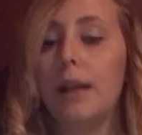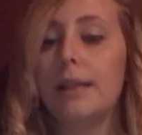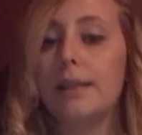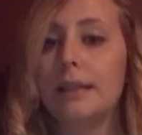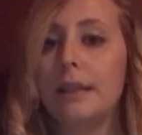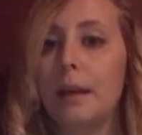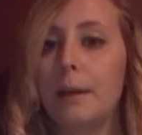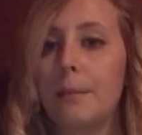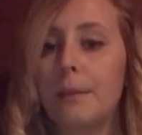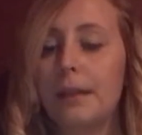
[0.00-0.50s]

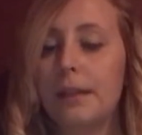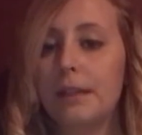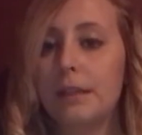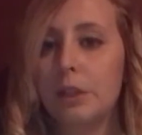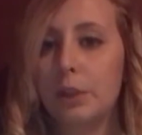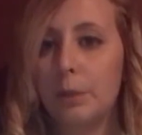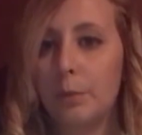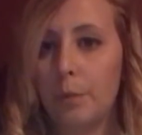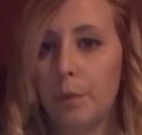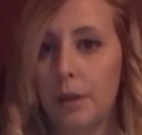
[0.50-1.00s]
is coming
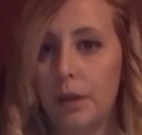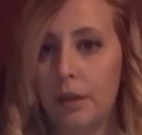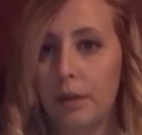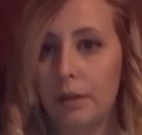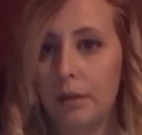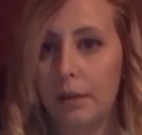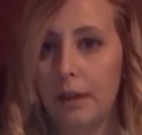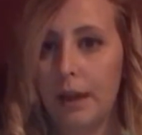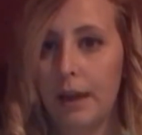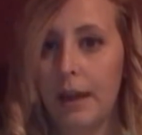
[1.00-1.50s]
into
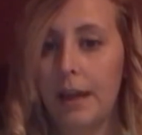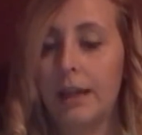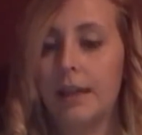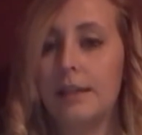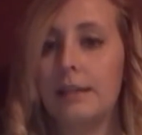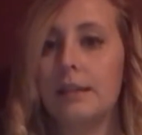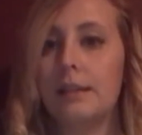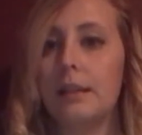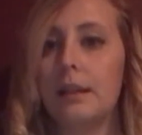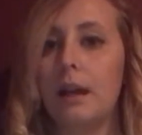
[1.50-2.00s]
work
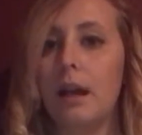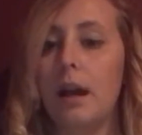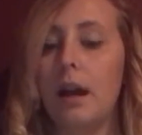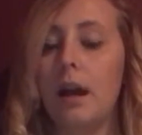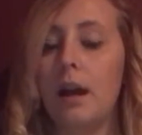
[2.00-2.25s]
late